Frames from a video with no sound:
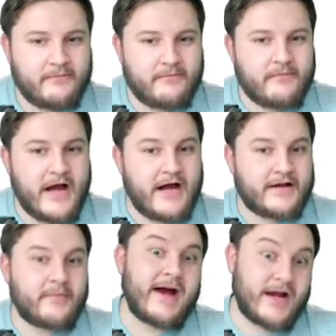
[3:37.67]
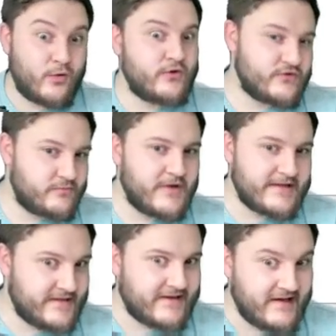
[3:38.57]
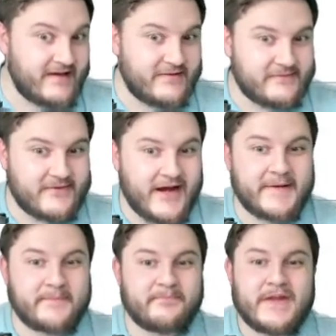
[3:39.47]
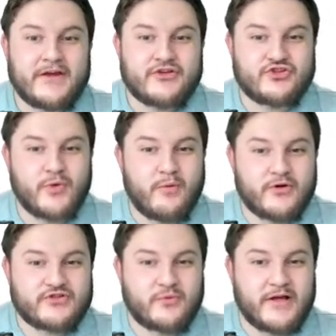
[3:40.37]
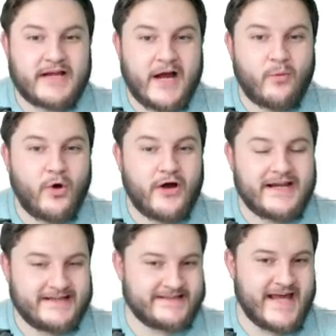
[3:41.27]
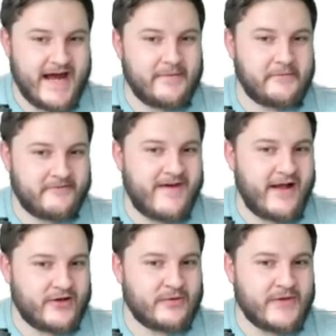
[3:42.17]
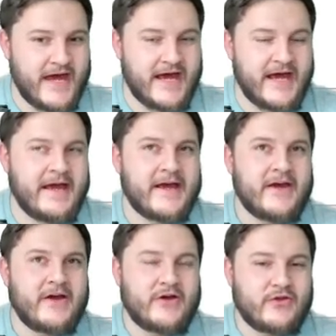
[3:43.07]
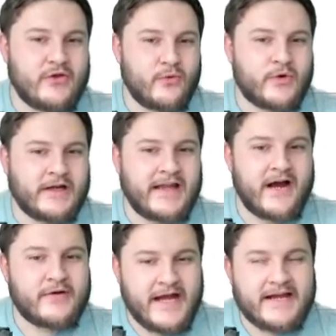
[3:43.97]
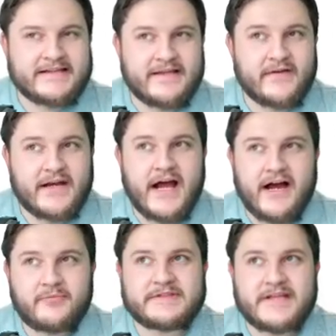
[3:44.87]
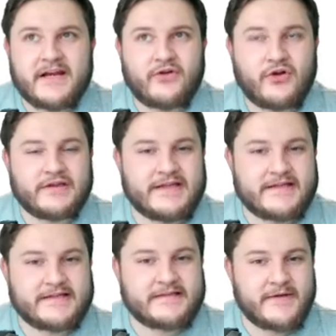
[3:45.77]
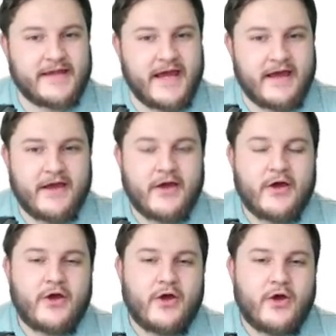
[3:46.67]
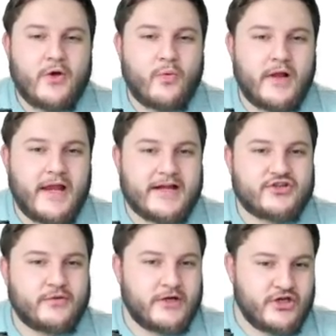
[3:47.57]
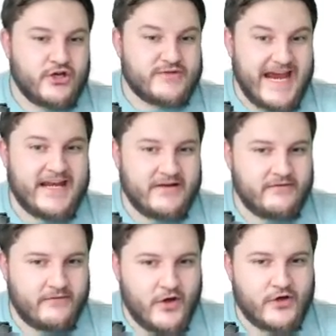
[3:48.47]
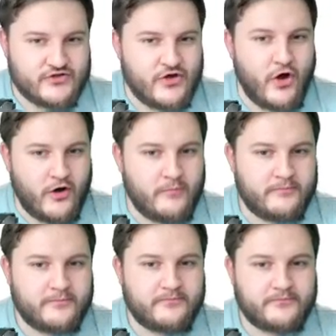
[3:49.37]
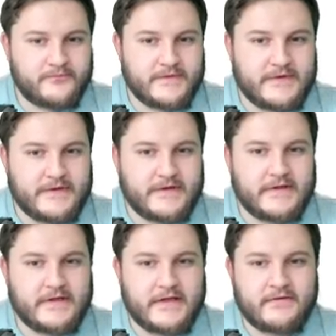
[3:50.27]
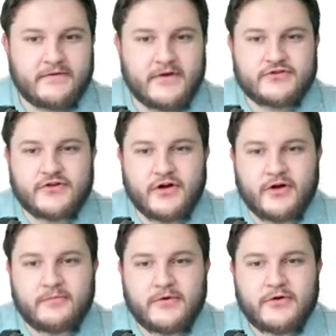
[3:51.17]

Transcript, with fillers: mark backwards, basically, right? So we want to work out what is that value there that would allow 97.5% of all the data to be there well actually we can use inverse norm inverse norm